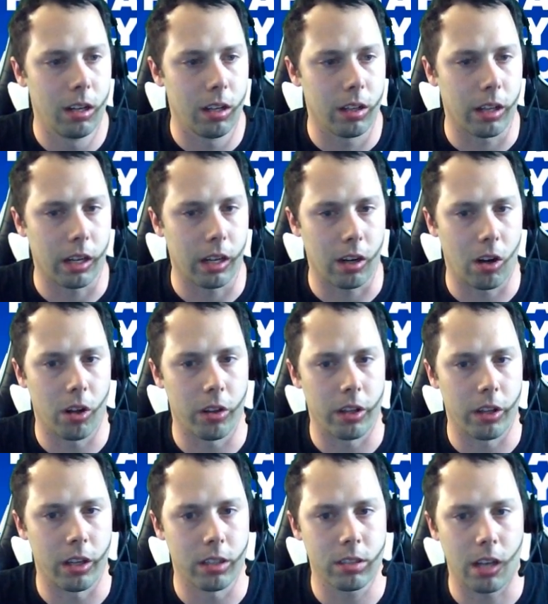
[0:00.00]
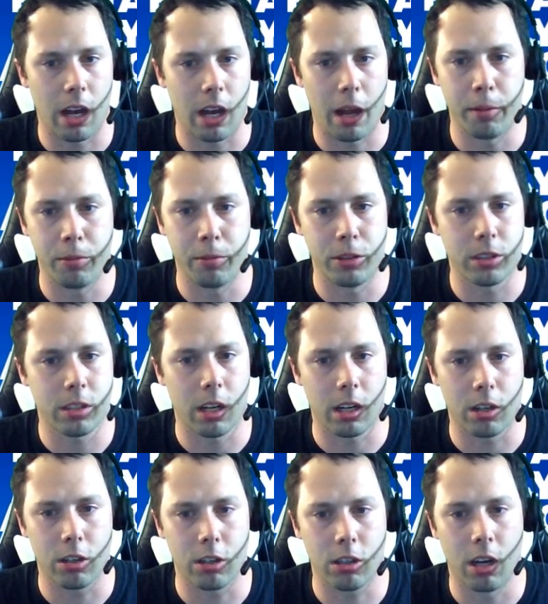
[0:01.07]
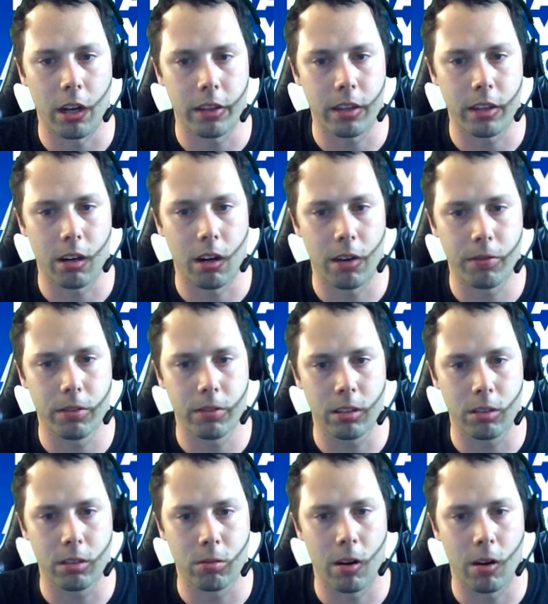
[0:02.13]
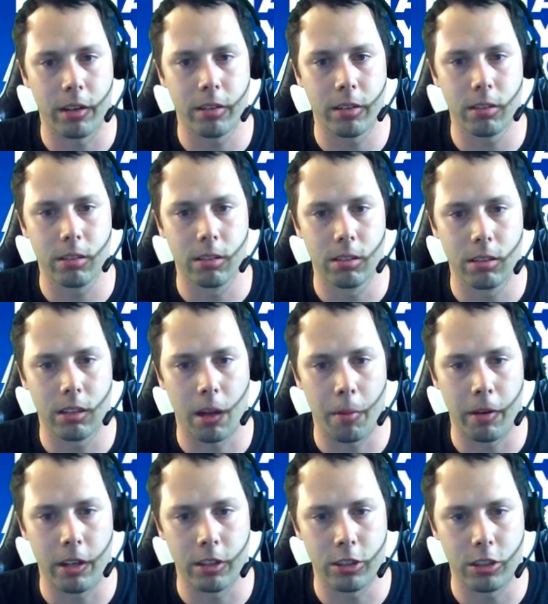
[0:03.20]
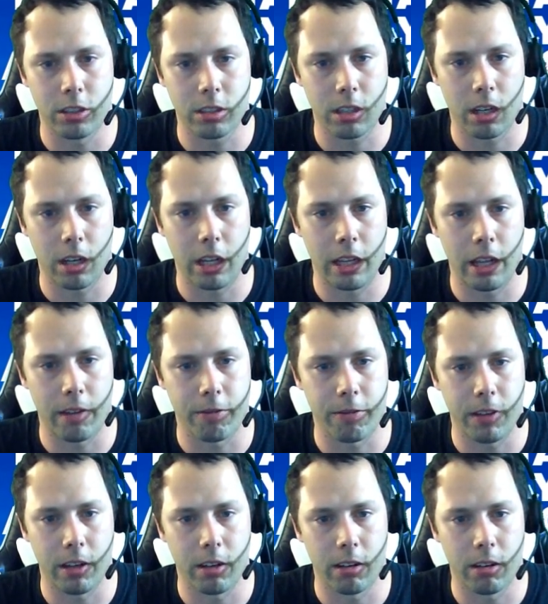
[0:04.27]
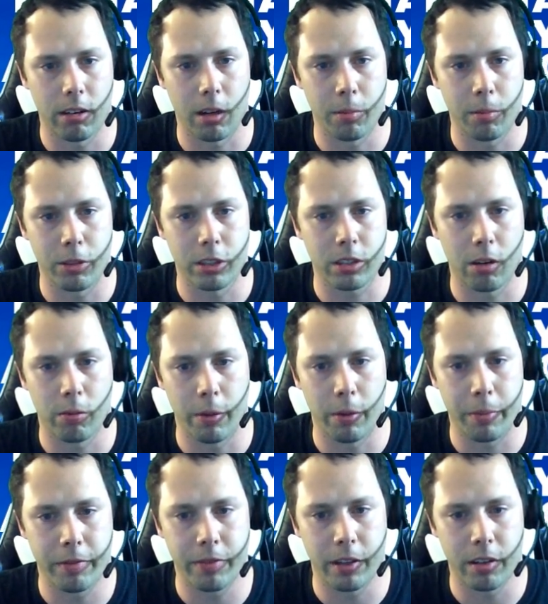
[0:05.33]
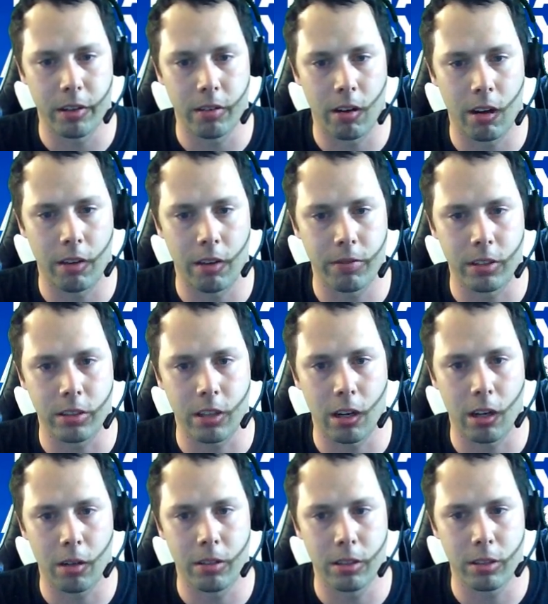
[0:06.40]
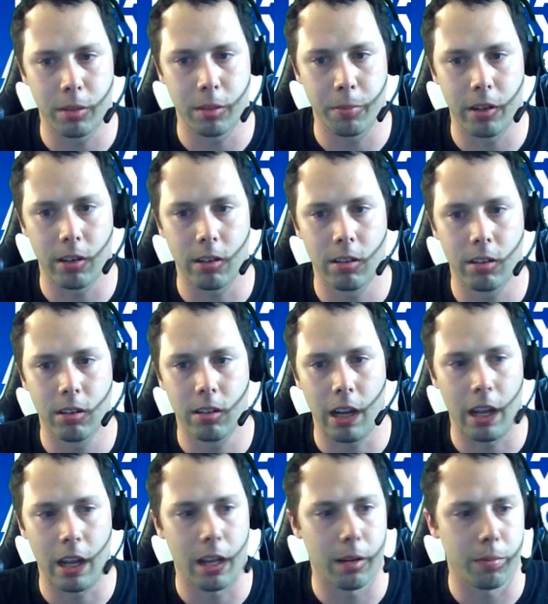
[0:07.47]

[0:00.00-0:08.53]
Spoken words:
like all this, I'm just gonna cut that off with a grinder. I mean, it's just gonna, in that fender, I'm just gonna rip the fender off. It's gonna disappear. And